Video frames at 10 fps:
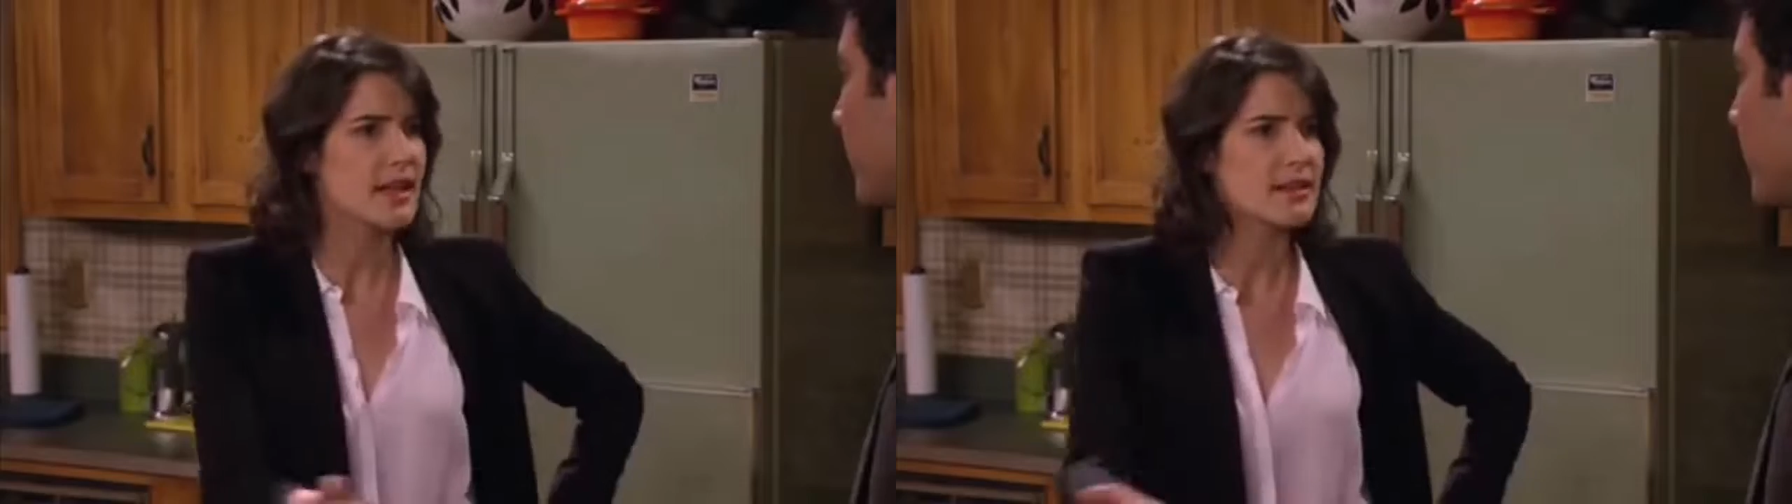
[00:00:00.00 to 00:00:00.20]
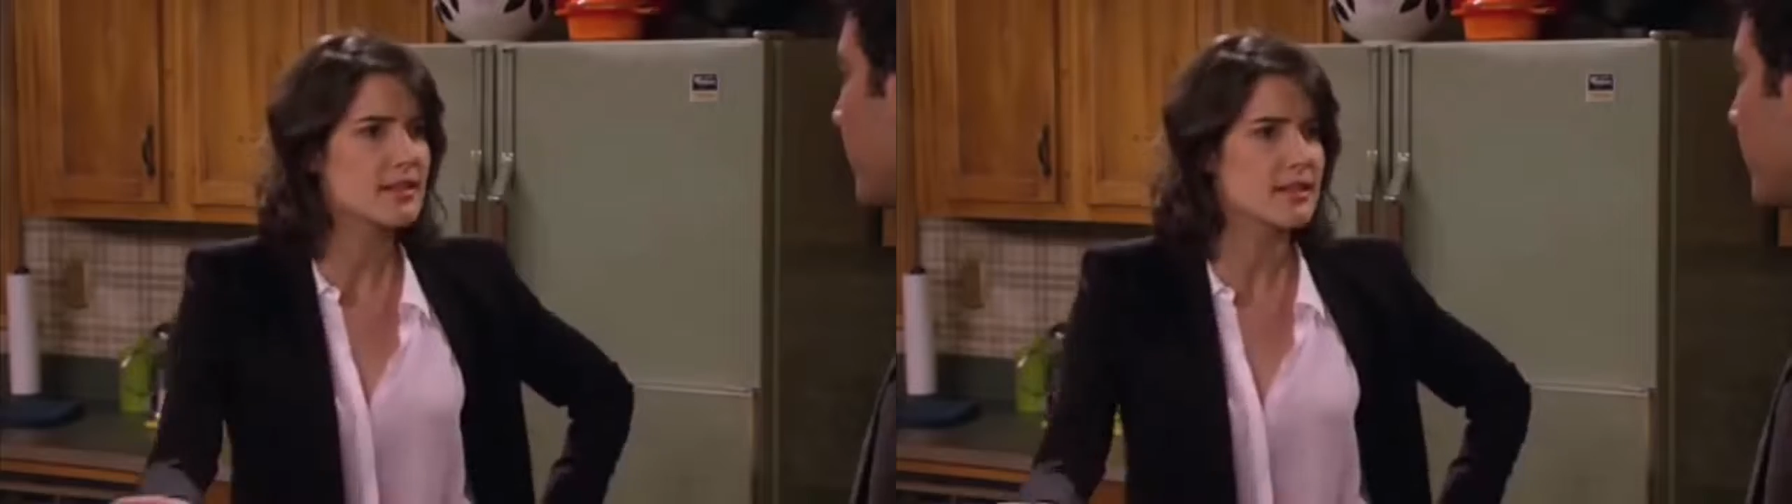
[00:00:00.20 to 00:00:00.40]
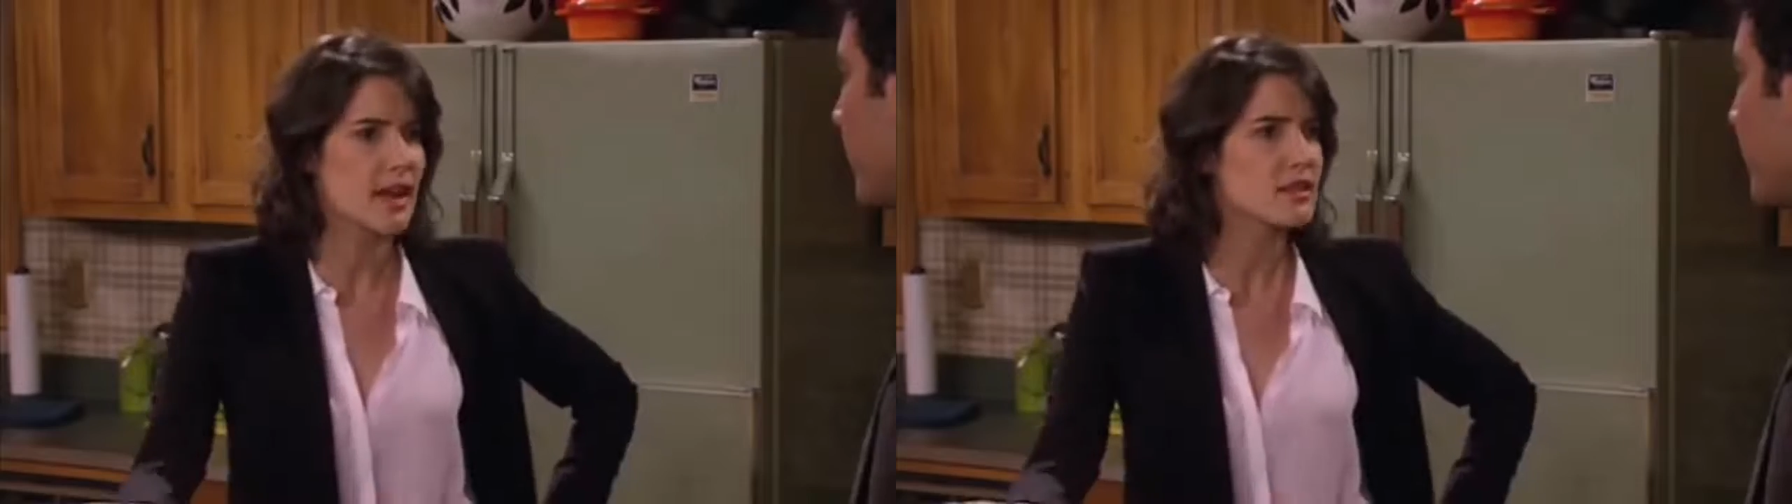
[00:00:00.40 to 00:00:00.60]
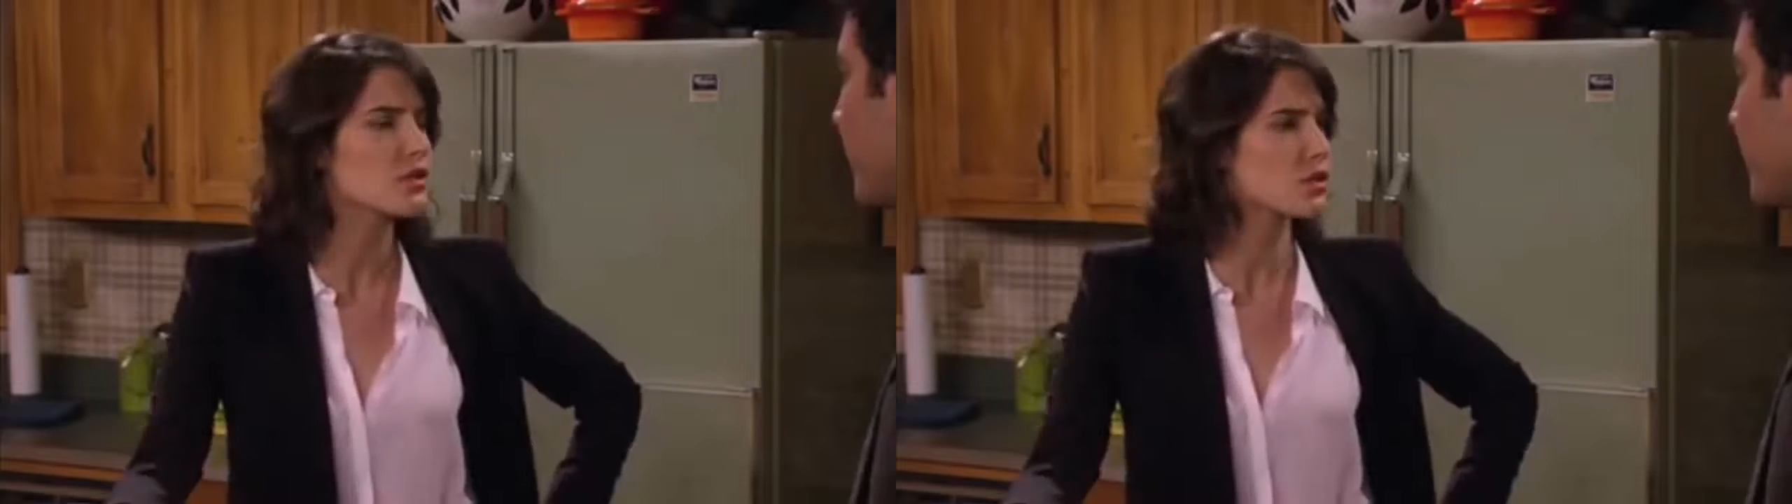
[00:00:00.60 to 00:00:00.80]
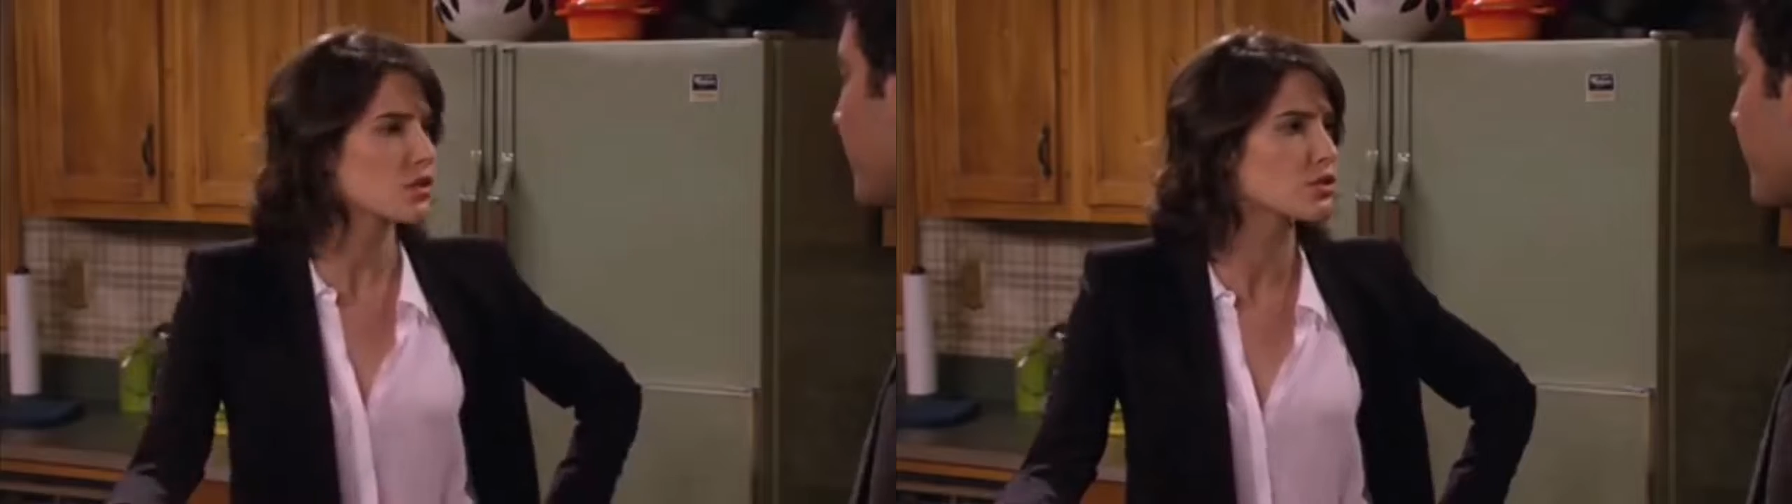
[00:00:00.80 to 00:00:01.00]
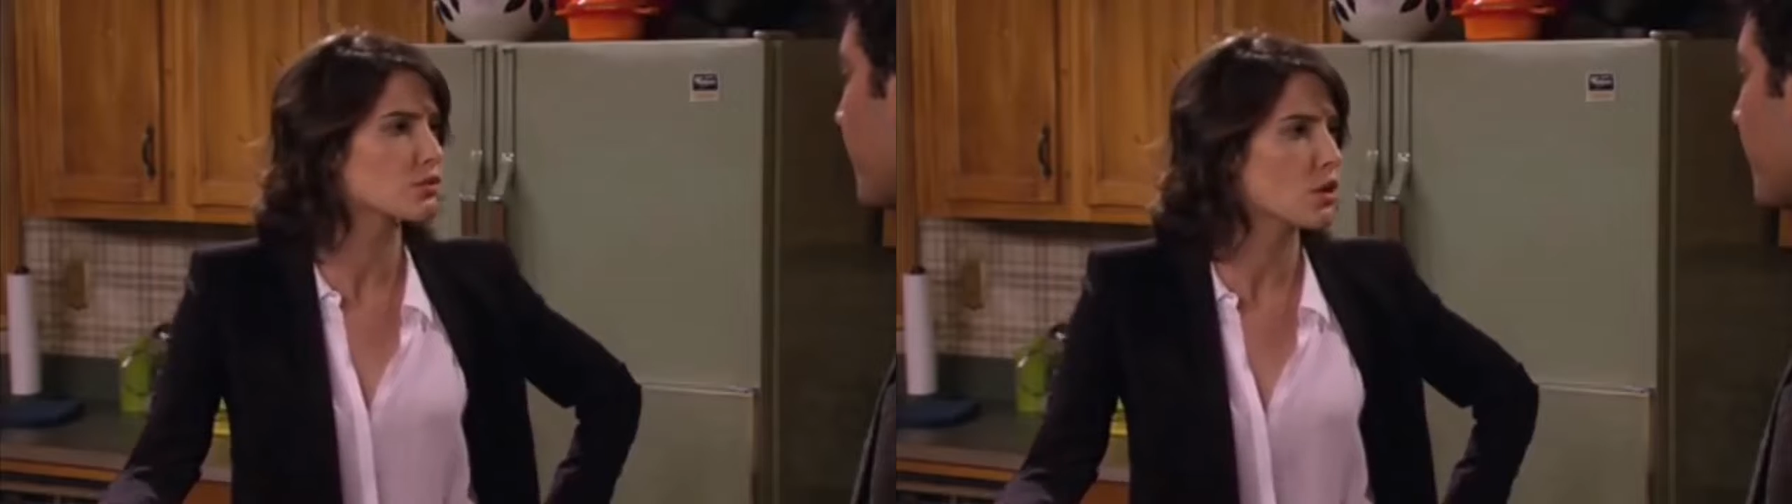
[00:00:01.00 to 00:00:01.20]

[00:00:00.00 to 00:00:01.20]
like Sun Tzu